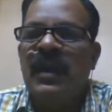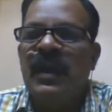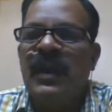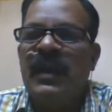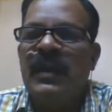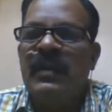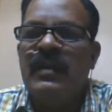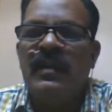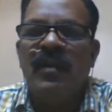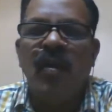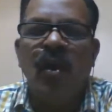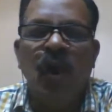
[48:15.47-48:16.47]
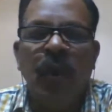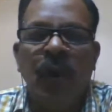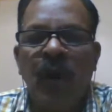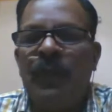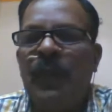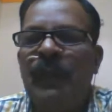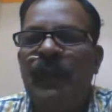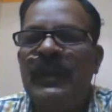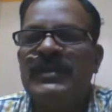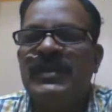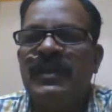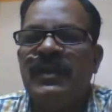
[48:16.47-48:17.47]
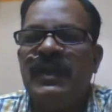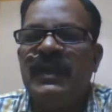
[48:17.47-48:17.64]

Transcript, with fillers: and uh, overpopulation